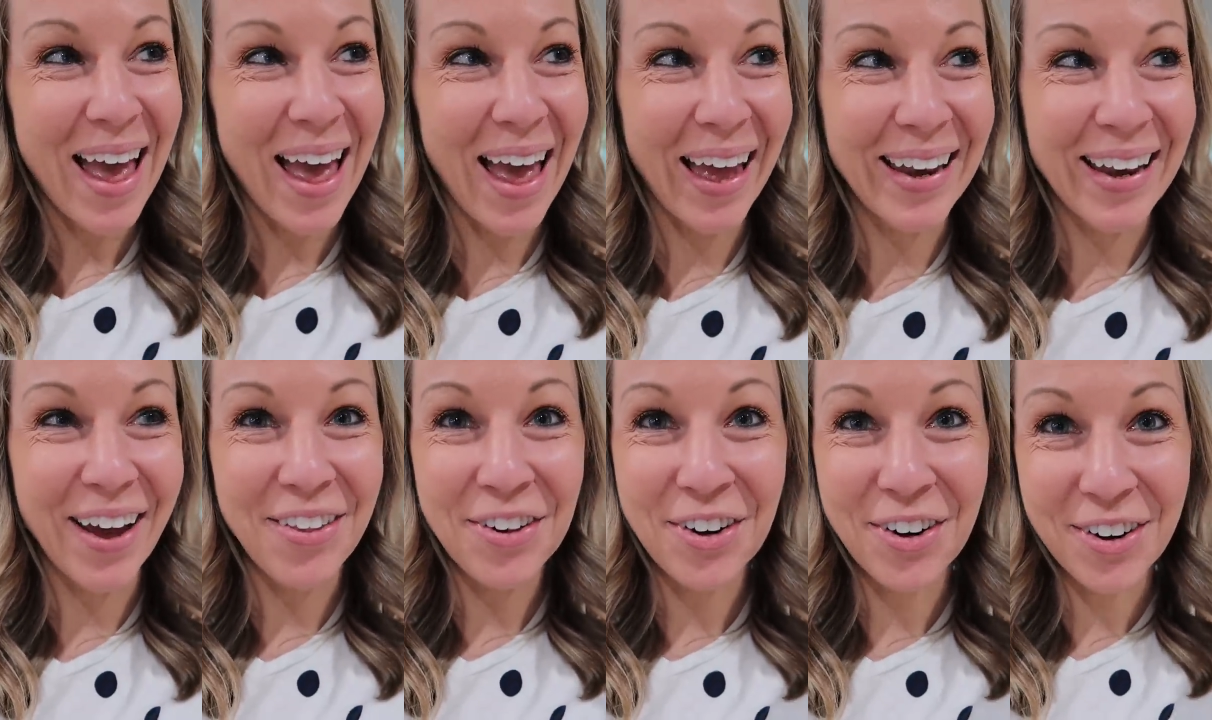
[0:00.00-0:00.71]
And
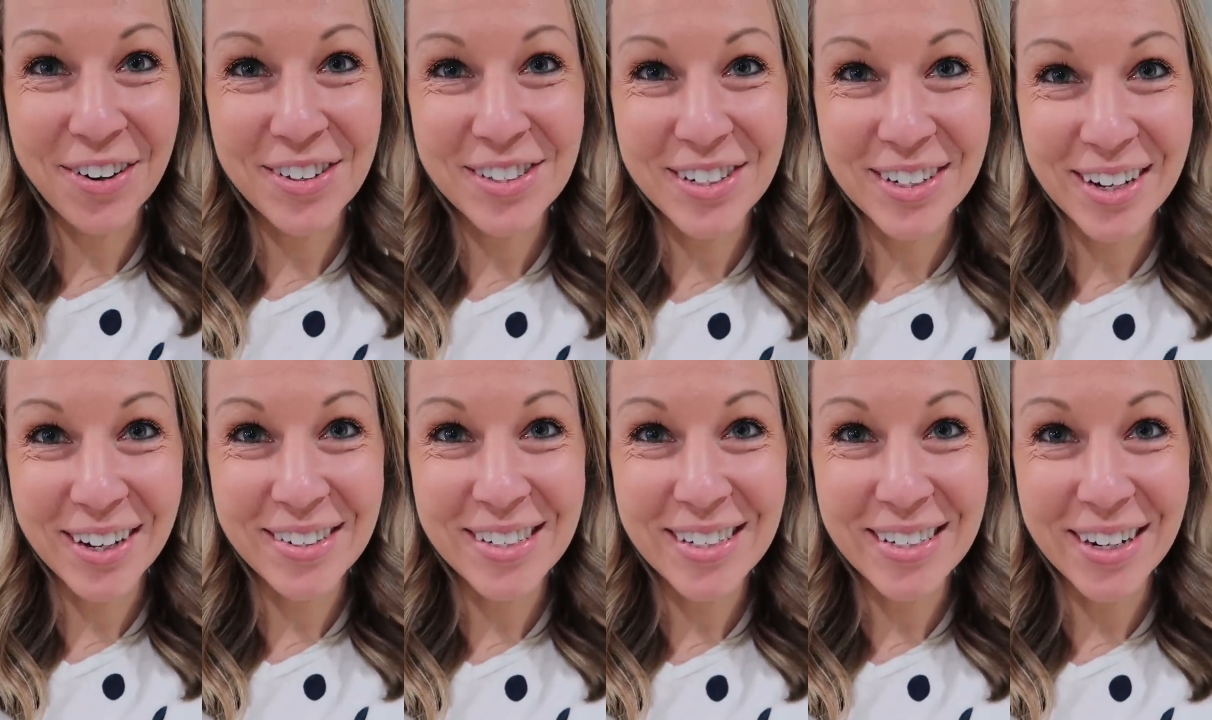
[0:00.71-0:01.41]
now the girls are
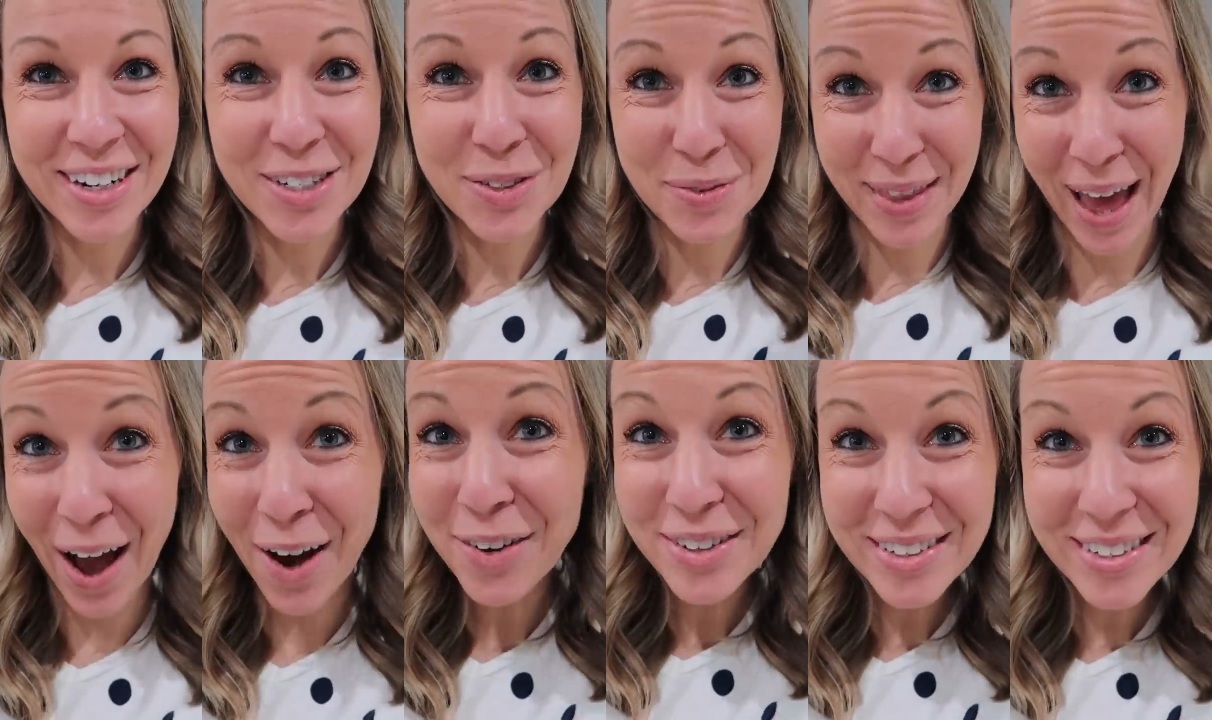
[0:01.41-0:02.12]
downstairs
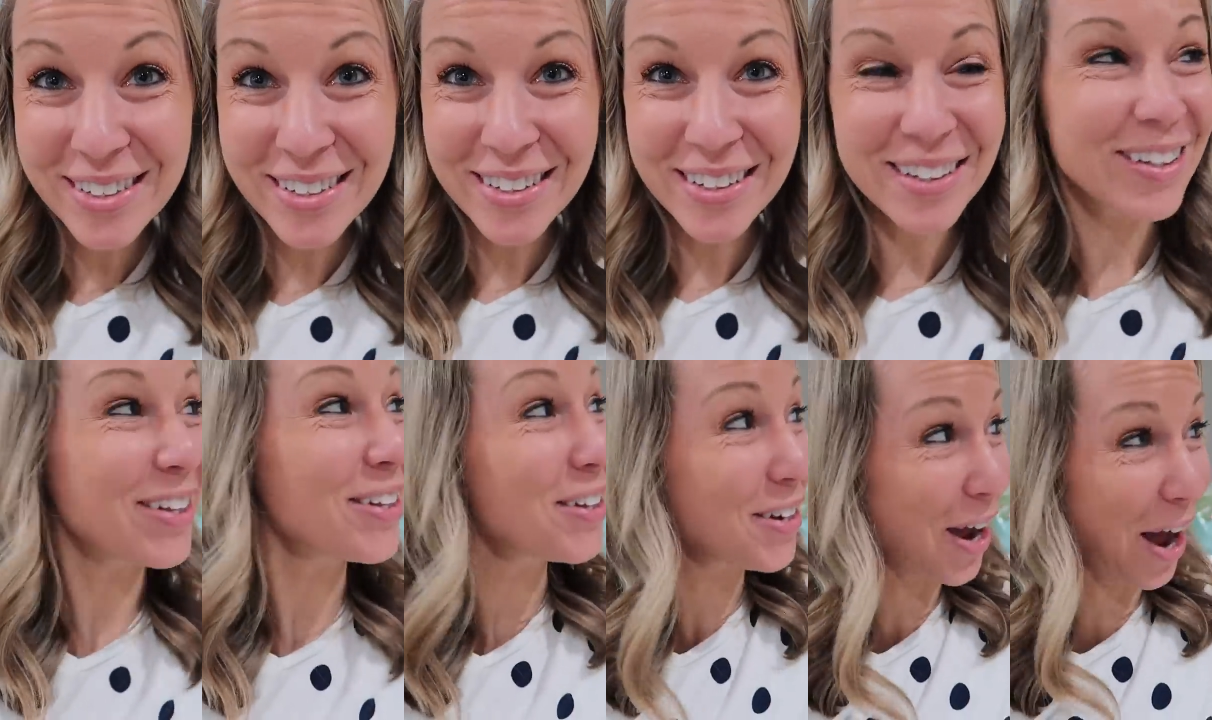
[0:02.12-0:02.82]
without
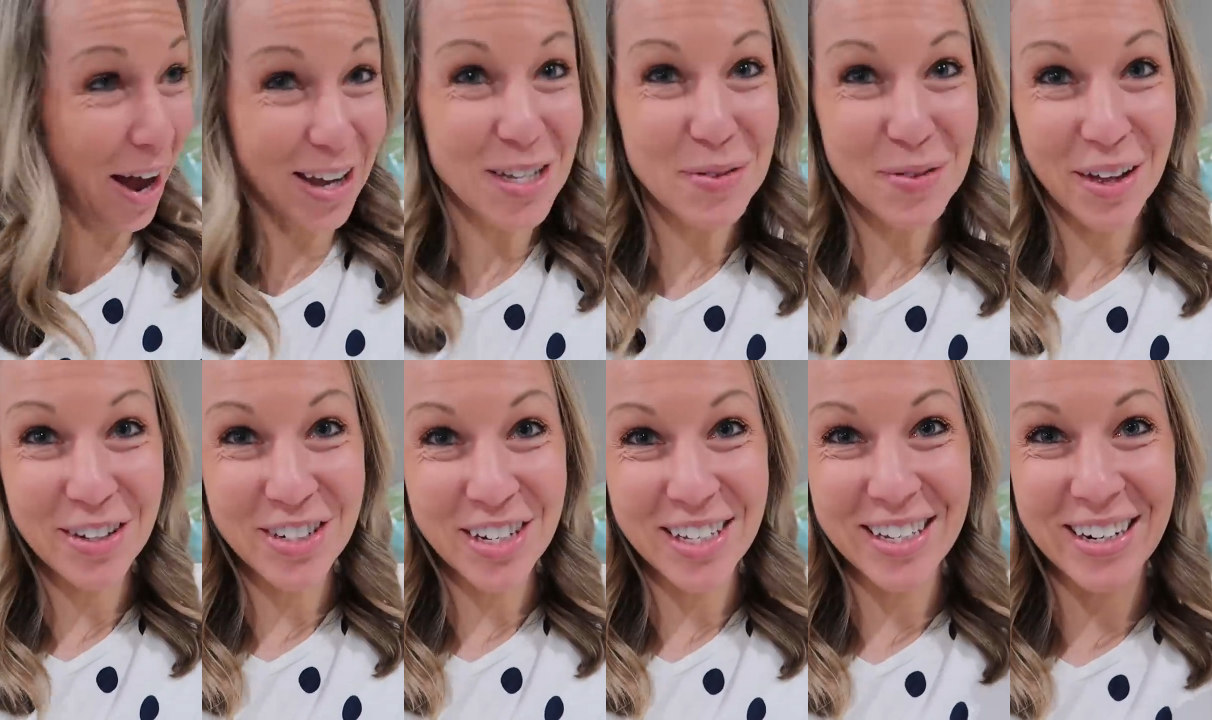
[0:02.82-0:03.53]
us,
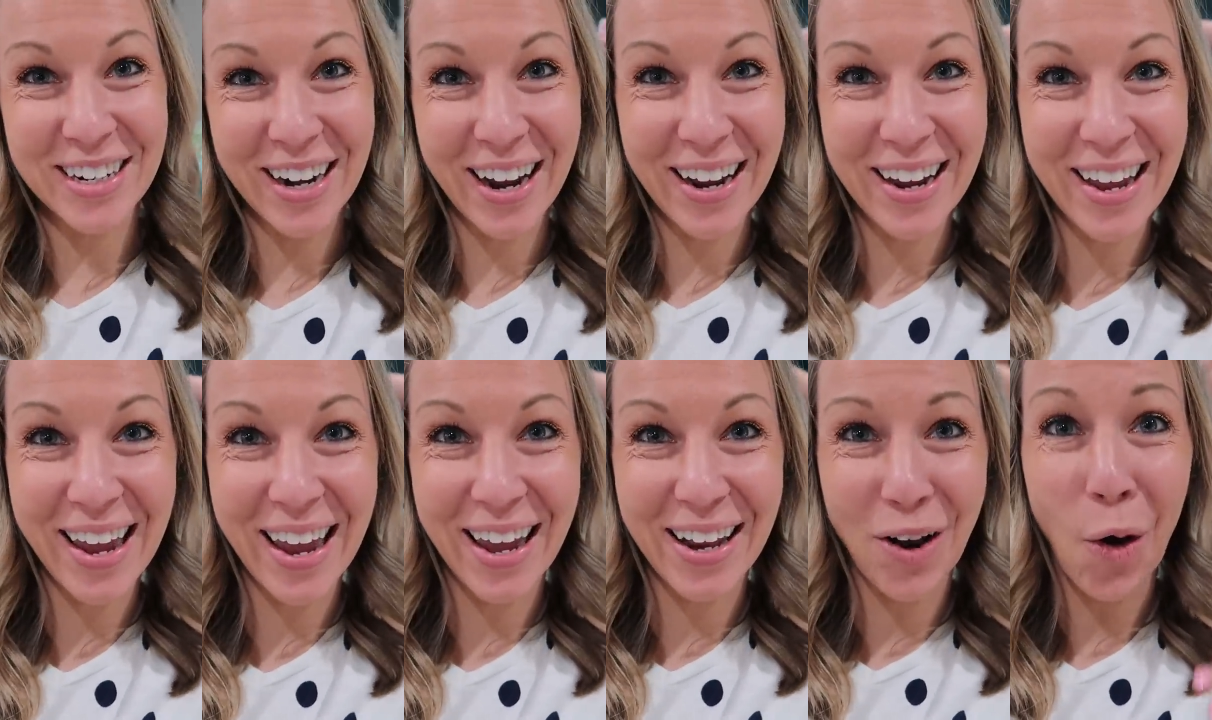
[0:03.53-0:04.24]
without Jason and I,
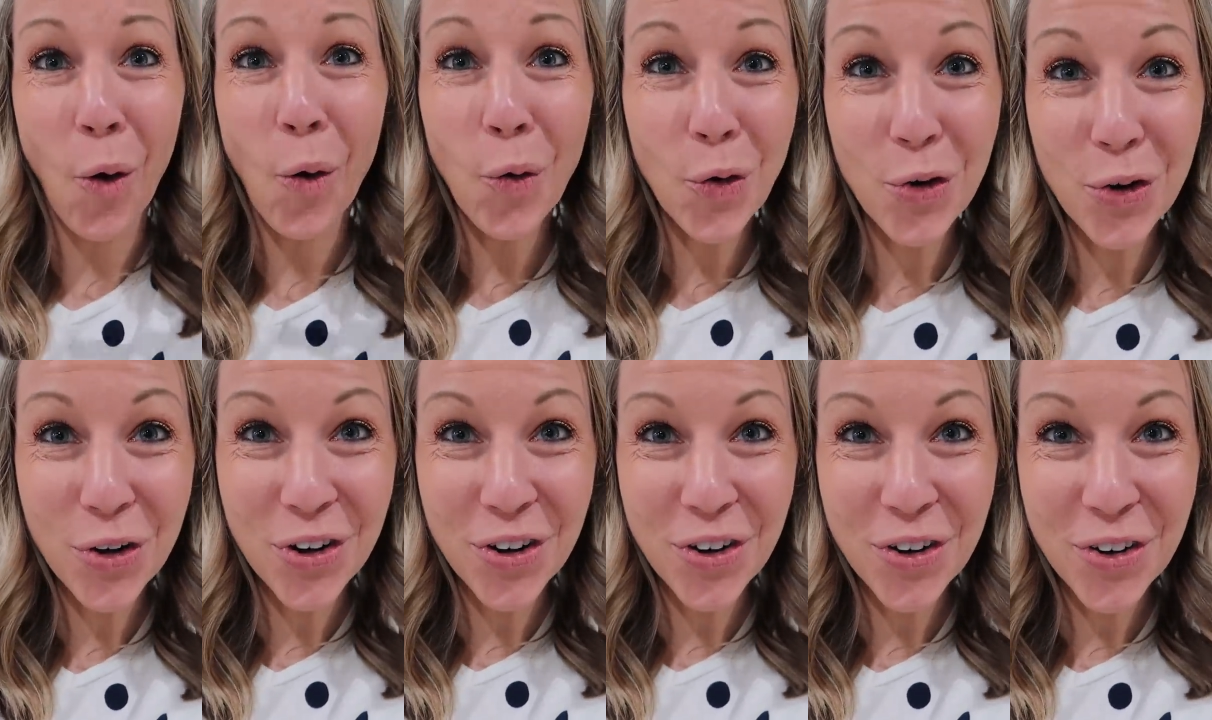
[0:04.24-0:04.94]
and a whole
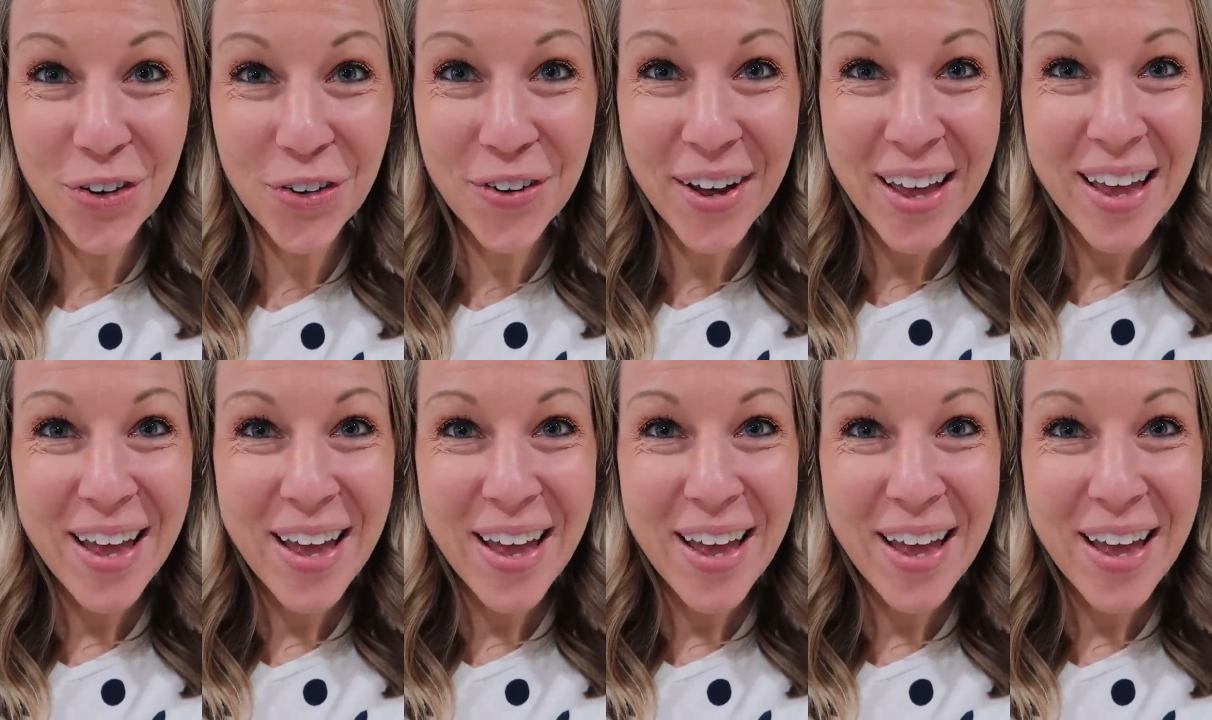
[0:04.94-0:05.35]
crew,